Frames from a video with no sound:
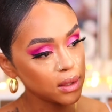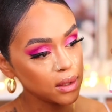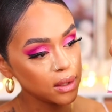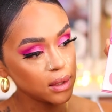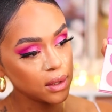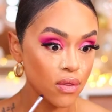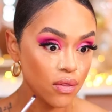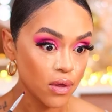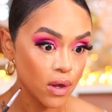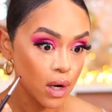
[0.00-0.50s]

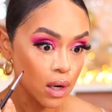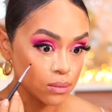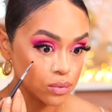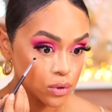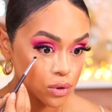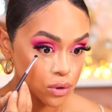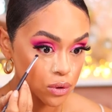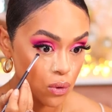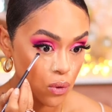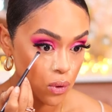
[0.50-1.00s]
and then I'm
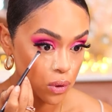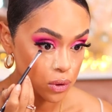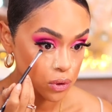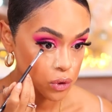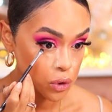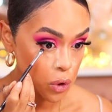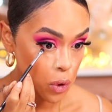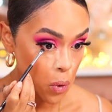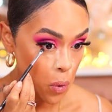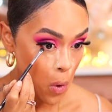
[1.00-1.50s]
just going
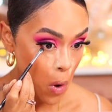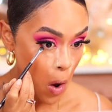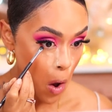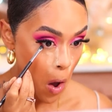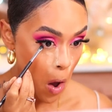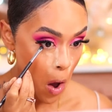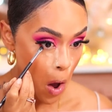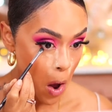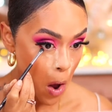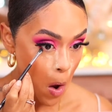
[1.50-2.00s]
to
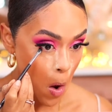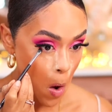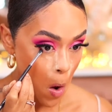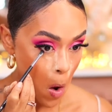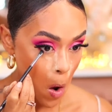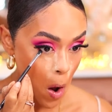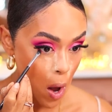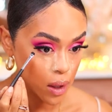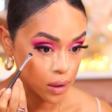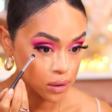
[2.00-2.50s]

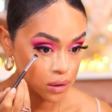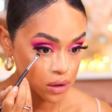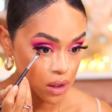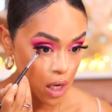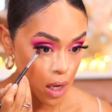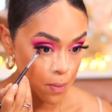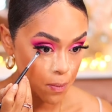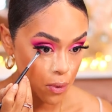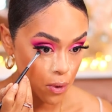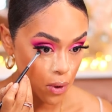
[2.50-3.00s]

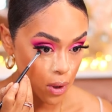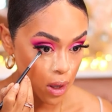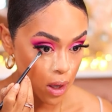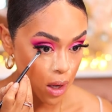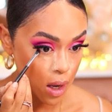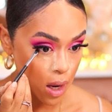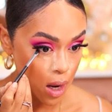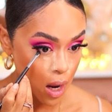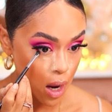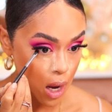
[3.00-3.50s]
taper
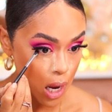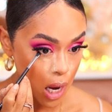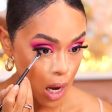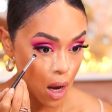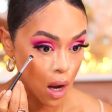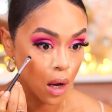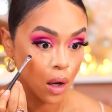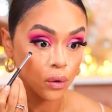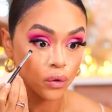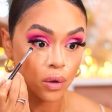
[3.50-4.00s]
it
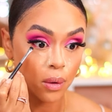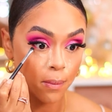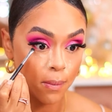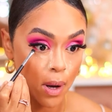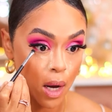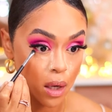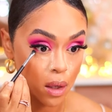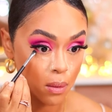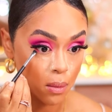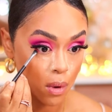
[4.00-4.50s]
on the
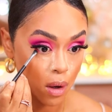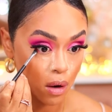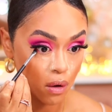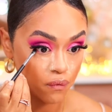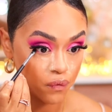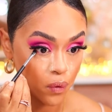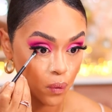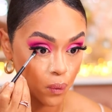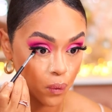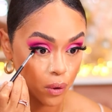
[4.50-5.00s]
bottom
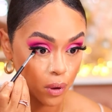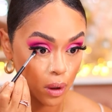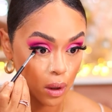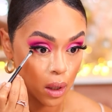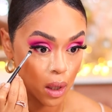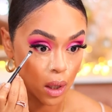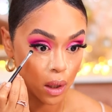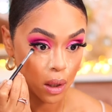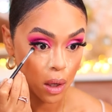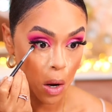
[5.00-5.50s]
of the
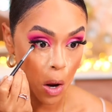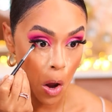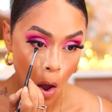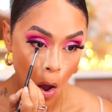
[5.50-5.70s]
waterline